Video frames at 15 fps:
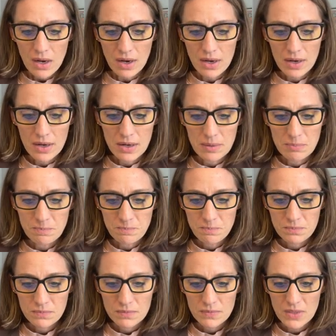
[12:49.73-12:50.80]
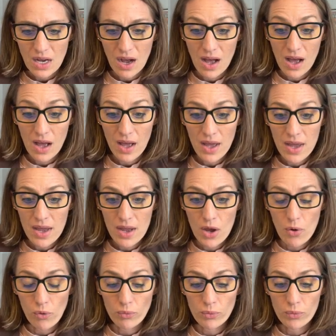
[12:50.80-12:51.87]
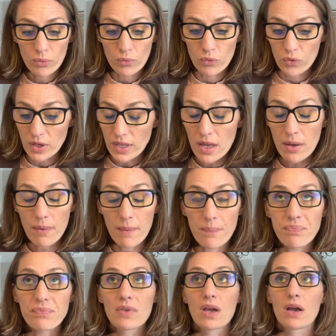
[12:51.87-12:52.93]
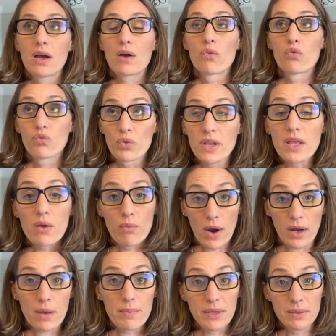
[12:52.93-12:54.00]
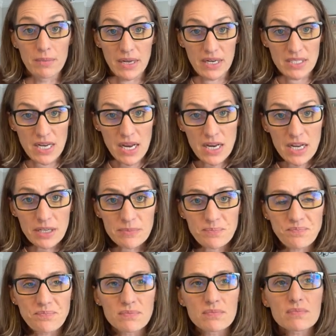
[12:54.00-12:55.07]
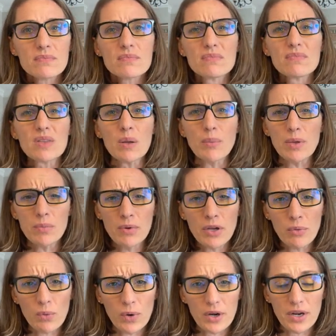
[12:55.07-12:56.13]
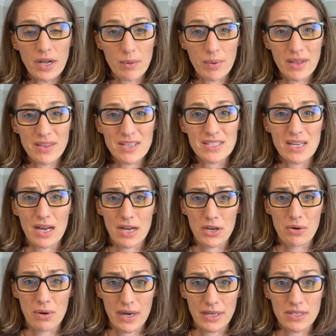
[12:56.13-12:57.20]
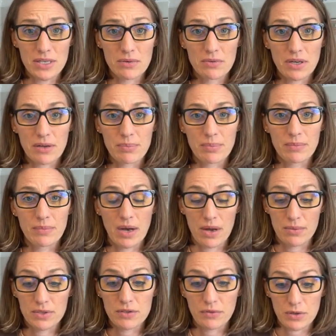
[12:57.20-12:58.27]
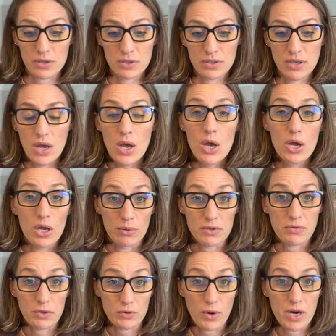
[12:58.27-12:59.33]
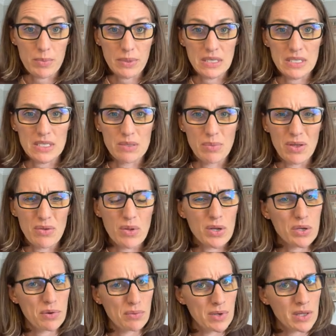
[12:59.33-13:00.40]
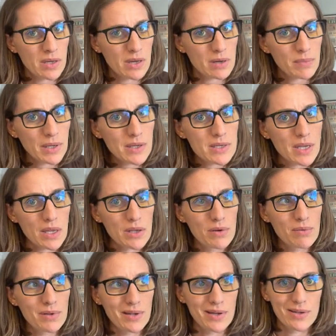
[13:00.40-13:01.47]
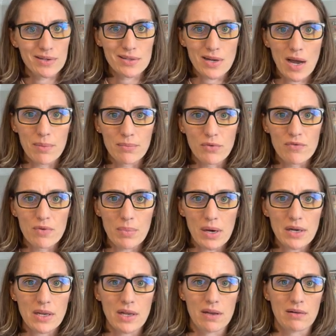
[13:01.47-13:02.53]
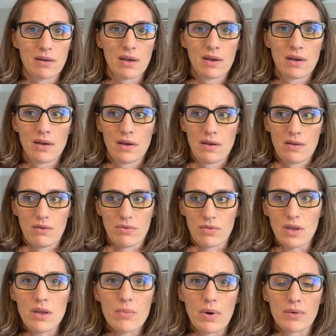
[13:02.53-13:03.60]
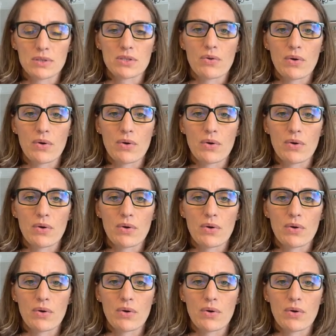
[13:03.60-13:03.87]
Um, I really, really recommend meditating. People get weirded out by this. I know I did when I, I was first, it was first recommended to me. They're like, you really need to meditate. You really need to stop, move your body and think about what's